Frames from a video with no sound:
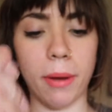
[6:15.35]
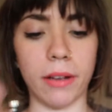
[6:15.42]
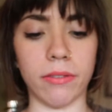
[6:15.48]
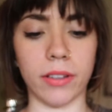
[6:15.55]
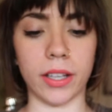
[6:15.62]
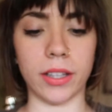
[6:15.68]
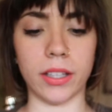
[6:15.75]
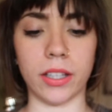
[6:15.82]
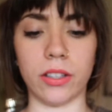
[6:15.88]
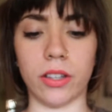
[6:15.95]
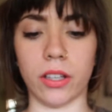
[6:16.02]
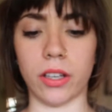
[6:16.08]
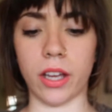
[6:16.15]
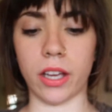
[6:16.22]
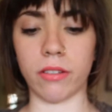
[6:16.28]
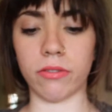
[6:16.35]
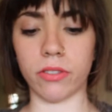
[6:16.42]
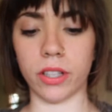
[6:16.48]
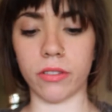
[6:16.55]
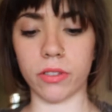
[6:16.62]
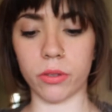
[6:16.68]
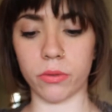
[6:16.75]
I find that the egg
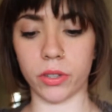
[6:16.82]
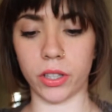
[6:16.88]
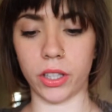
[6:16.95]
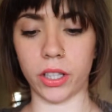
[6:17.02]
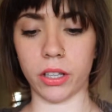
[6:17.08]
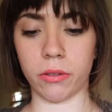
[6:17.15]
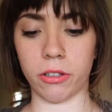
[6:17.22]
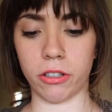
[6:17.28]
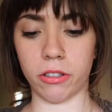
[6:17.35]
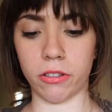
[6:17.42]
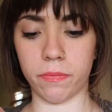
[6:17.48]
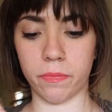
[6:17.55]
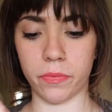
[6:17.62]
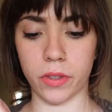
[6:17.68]
flavor really kind of